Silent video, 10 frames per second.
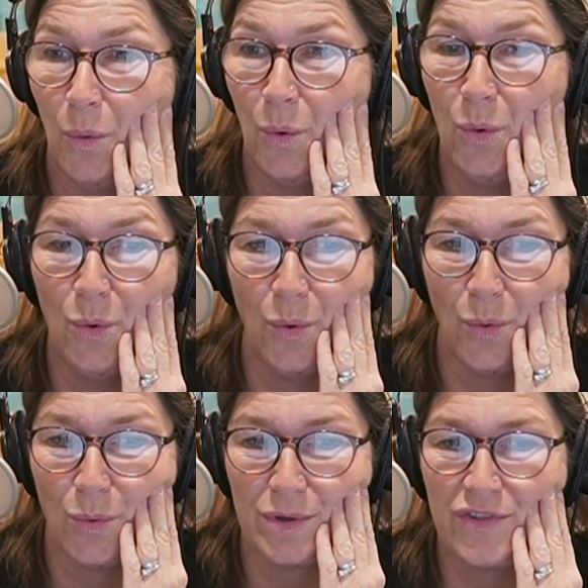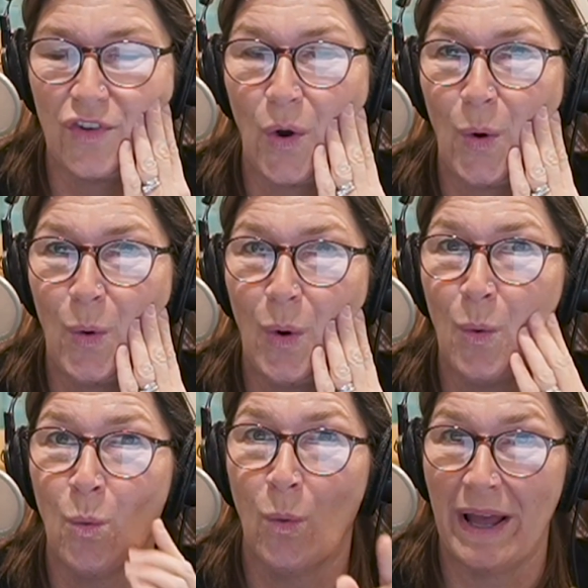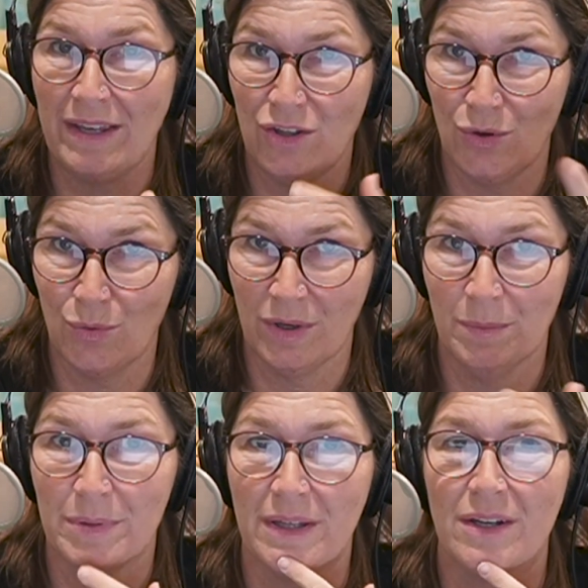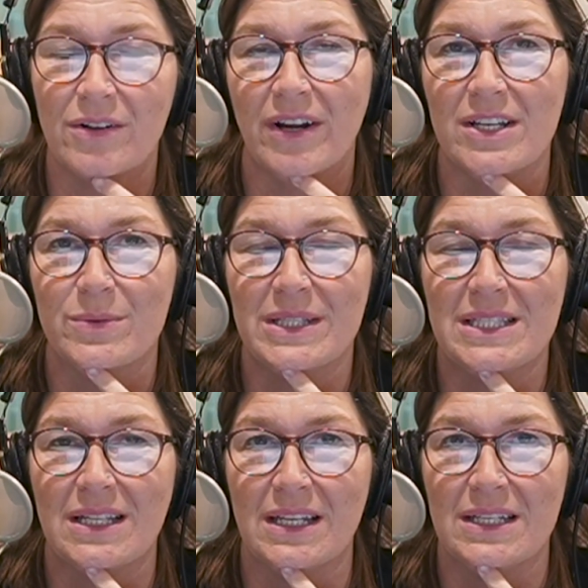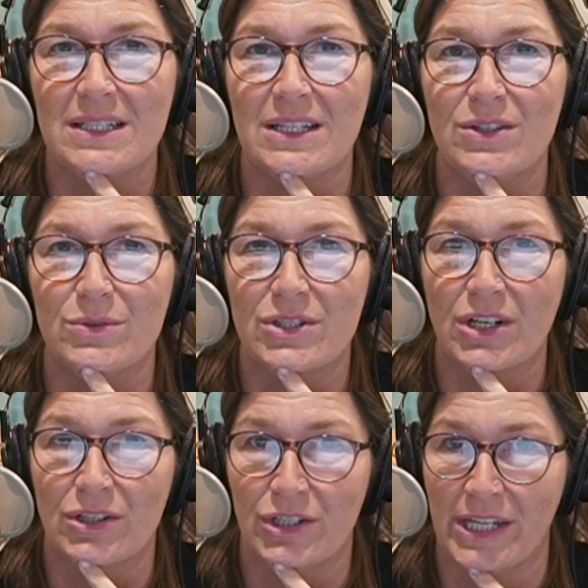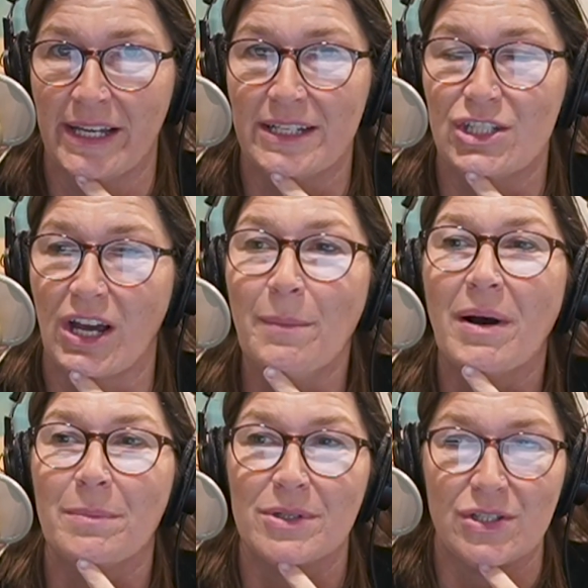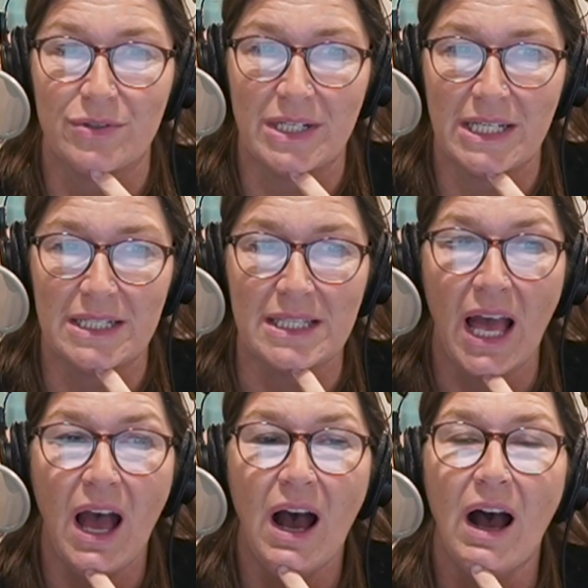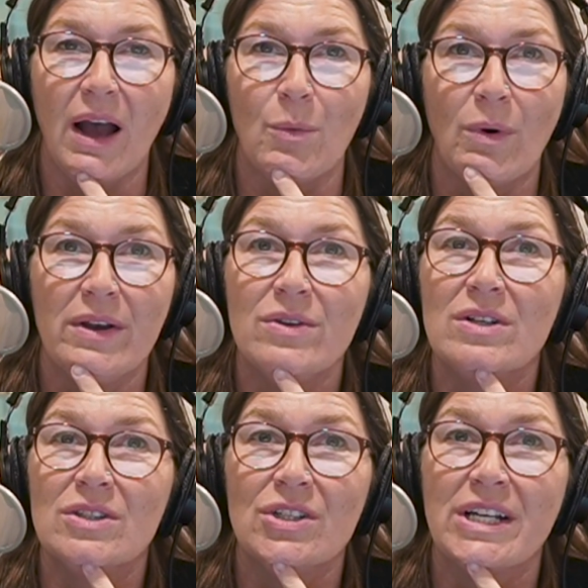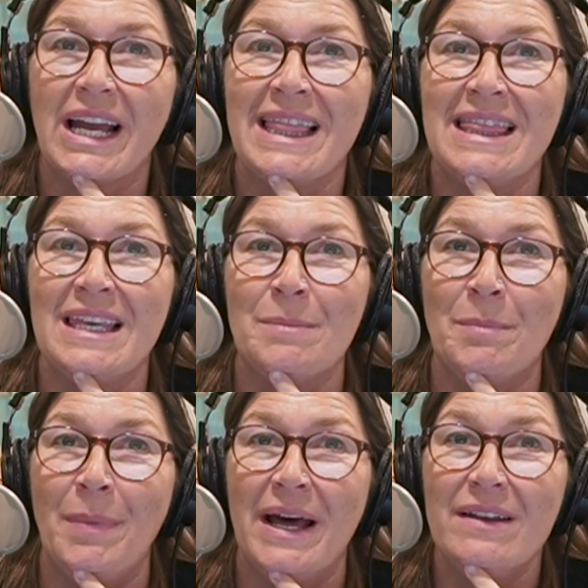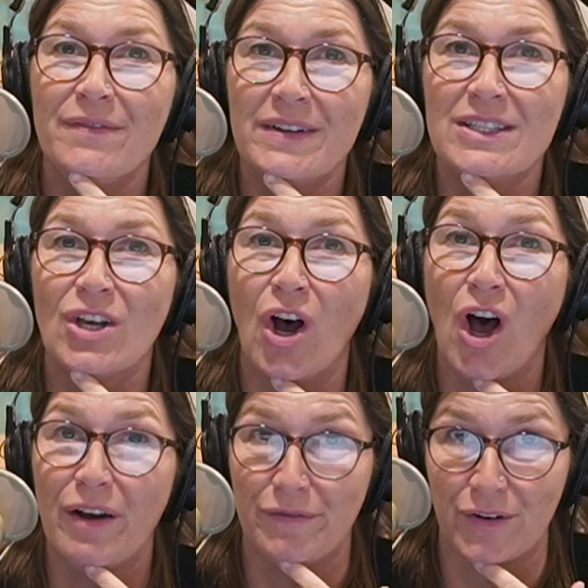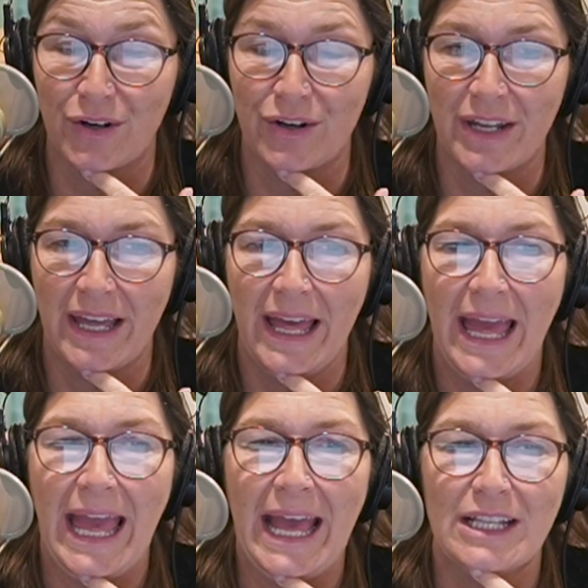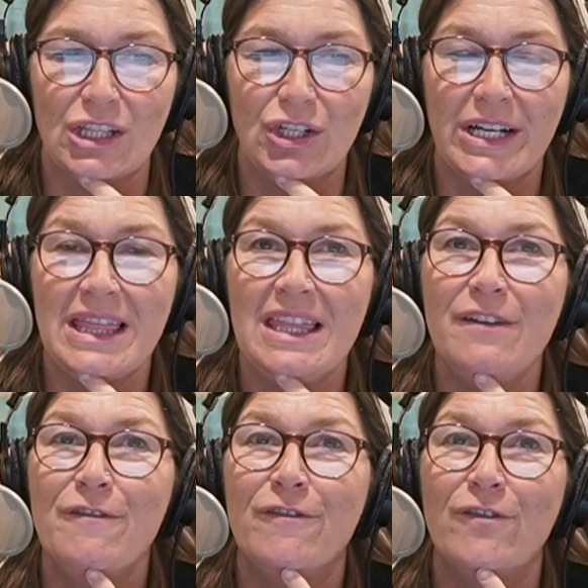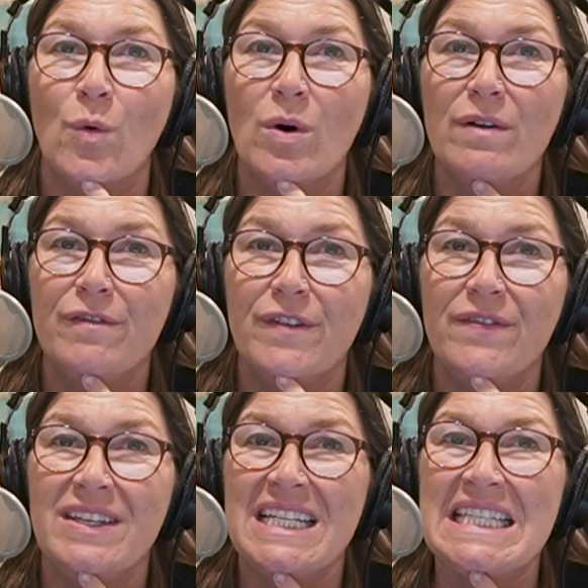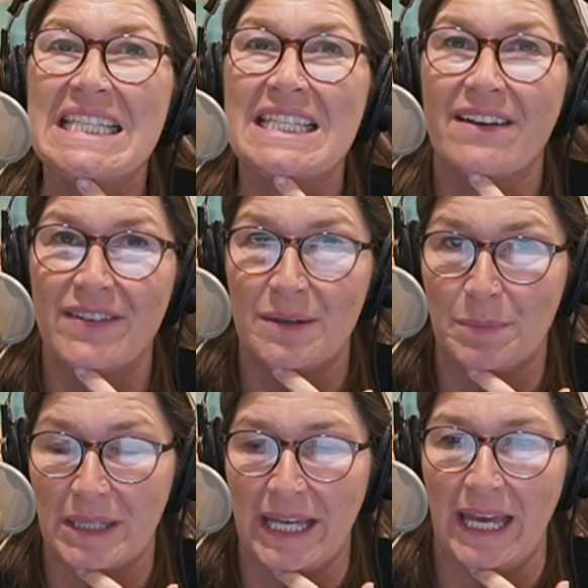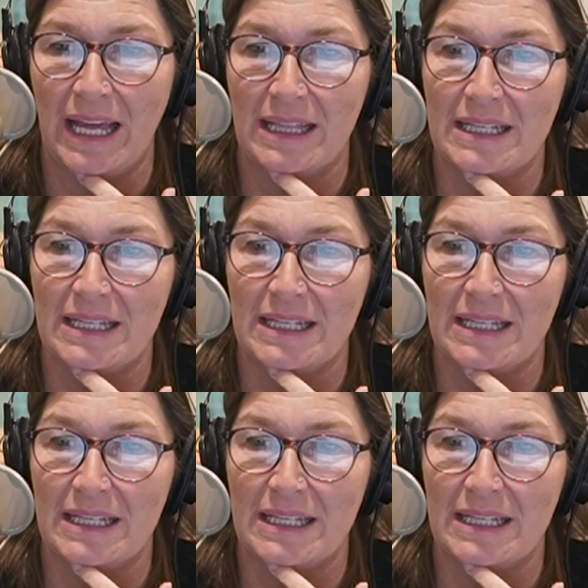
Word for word: Ooh, so when you complete your graduate studies and you start looking at job opportunities, I want you to look at the benefits offered and look at the 457 plan.